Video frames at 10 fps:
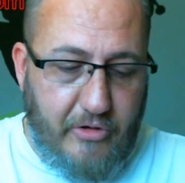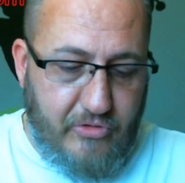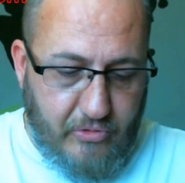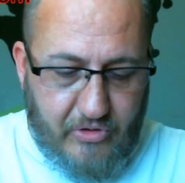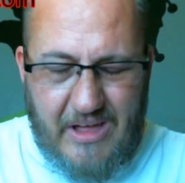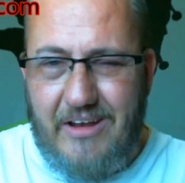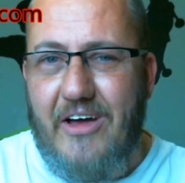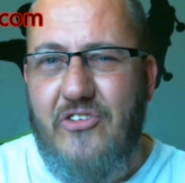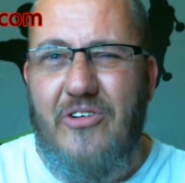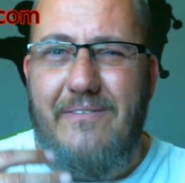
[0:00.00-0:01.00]
So it's kind of
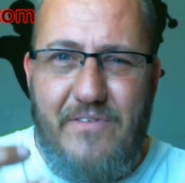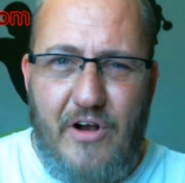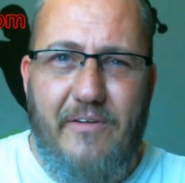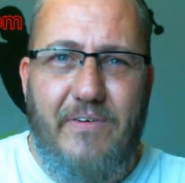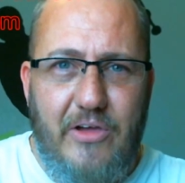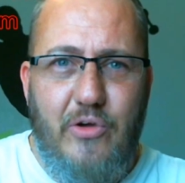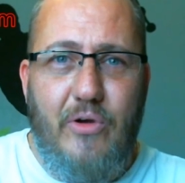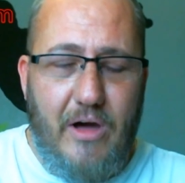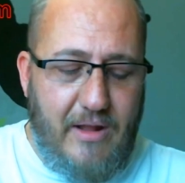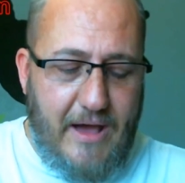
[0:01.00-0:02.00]
nice. You can verify you
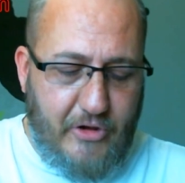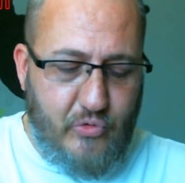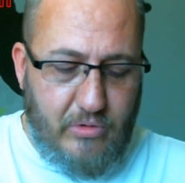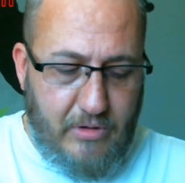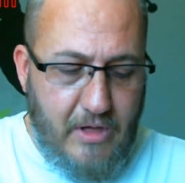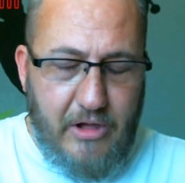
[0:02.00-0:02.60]
got an actual,